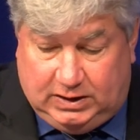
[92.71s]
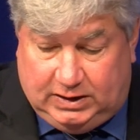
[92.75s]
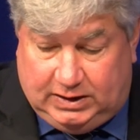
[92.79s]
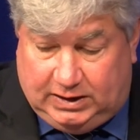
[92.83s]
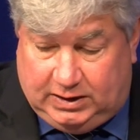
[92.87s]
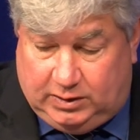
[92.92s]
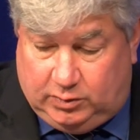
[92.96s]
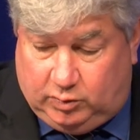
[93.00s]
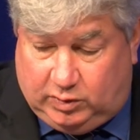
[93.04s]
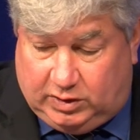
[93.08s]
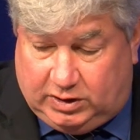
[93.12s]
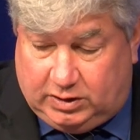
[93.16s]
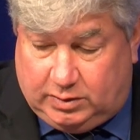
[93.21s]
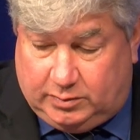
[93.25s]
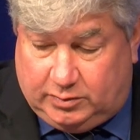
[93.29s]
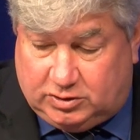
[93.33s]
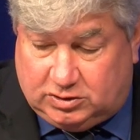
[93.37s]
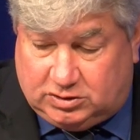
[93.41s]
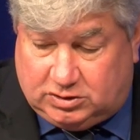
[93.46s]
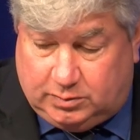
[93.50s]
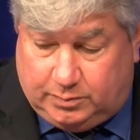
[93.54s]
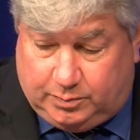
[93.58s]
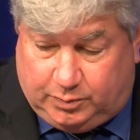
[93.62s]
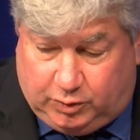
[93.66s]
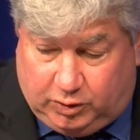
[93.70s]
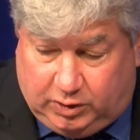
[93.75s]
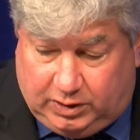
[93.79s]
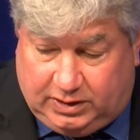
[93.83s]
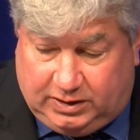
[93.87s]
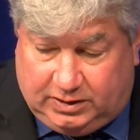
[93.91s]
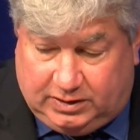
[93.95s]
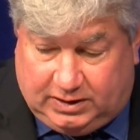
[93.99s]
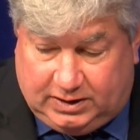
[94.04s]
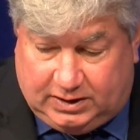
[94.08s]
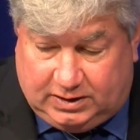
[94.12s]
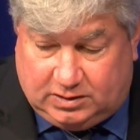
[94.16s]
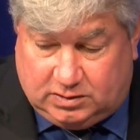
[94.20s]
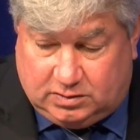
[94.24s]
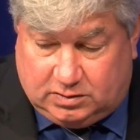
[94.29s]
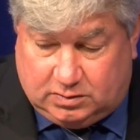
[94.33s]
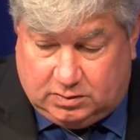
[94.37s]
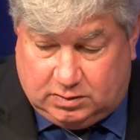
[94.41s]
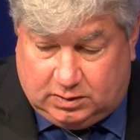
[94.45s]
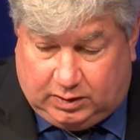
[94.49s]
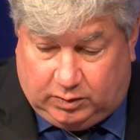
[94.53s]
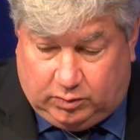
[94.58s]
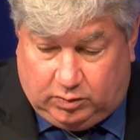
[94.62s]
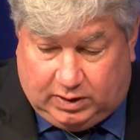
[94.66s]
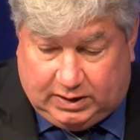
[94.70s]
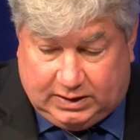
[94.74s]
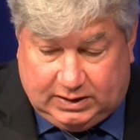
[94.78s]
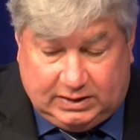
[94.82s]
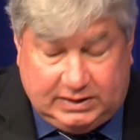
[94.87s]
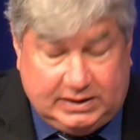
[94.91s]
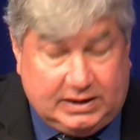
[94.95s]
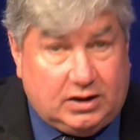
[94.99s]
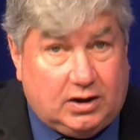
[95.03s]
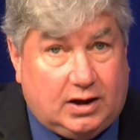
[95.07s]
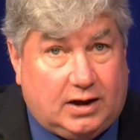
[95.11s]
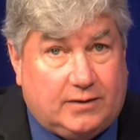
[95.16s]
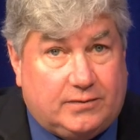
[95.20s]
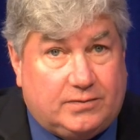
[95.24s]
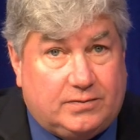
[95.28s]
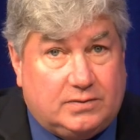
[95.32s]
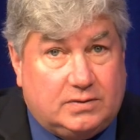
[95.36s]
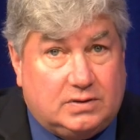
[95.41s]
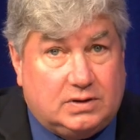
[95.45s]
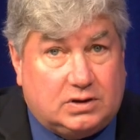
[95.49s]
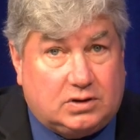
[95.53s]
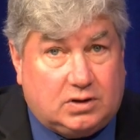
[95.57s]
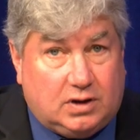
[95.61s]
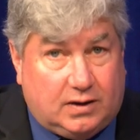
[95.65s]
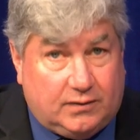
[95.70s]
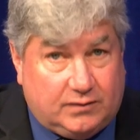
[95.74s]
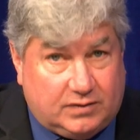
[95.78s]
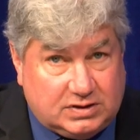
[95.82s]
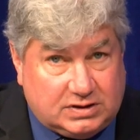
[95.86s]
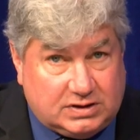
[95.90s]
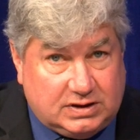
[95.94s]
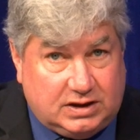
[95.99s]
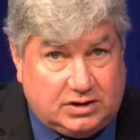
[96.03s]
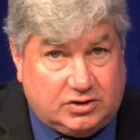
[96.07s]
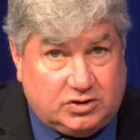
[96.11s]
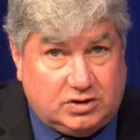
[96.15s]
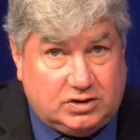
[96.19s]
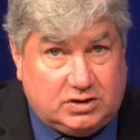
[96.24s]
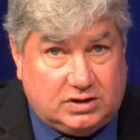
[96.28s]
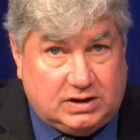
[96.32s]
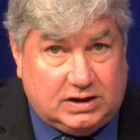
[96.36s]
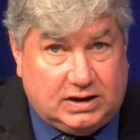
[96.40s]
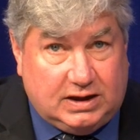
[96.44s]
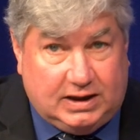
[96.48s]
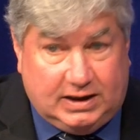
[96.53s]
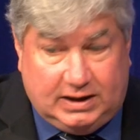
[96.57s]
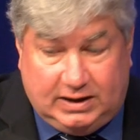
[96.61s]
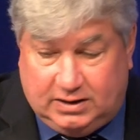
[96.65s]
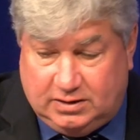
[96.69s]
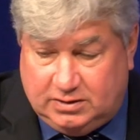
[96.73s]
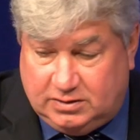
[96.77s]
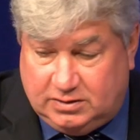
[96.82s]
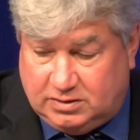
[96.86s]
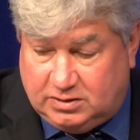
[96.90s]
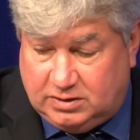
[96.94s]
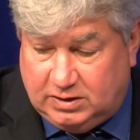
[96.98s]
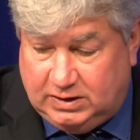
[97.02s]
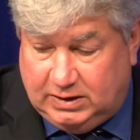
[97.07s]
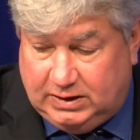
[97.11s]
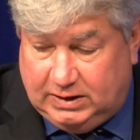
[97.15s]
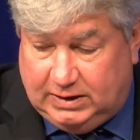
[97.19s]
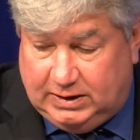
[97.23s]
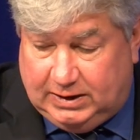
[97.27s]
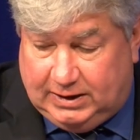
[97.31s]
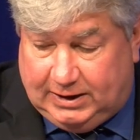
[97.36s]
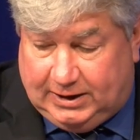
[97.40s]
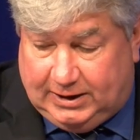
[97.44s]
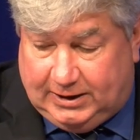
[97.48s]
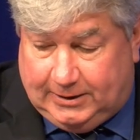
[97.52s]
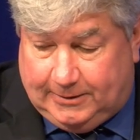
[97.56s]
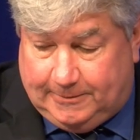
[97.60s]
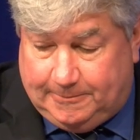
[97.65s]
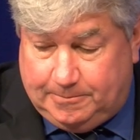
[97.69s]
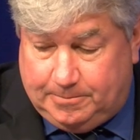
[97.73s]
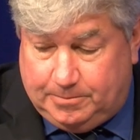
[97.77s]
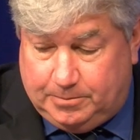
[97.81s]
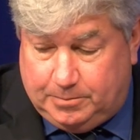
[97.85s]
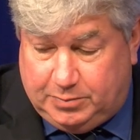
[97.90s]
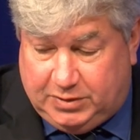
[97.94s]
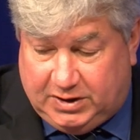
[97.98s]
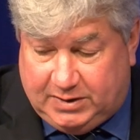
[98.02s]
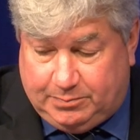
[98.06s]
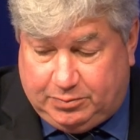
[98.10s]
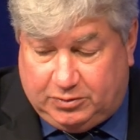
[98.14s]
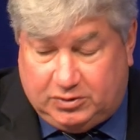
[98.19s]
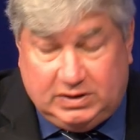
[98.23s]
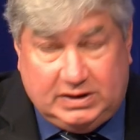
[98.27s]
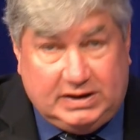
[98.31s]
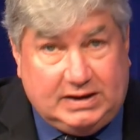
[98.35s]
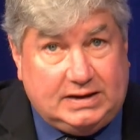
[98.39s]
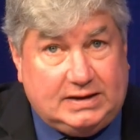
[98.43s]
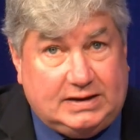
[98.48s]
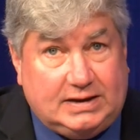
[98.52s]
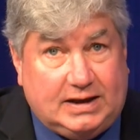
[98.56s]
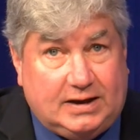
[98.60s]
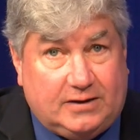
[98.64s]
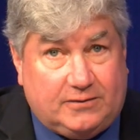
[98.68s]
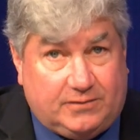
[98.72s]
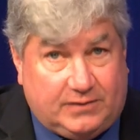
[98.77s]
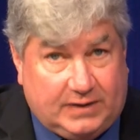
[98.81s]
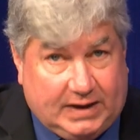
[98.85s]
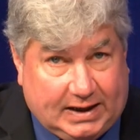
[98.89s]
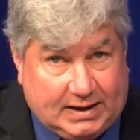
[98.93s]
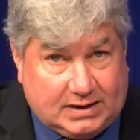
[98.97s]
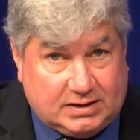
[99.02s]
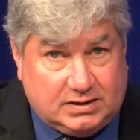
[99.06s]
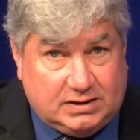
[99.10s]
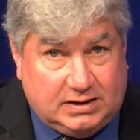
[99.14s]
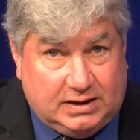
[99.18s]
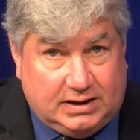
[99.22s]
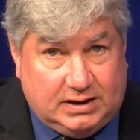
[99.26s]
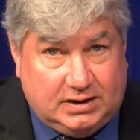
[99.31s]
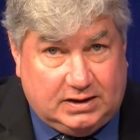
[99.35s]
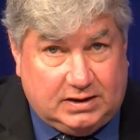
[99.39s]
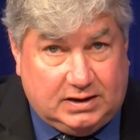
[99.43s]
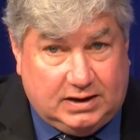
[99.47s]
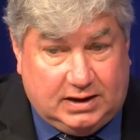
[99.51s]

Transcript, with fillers: And one of the most important things I want to lead off the conversation today is um, people need to get vaccinated.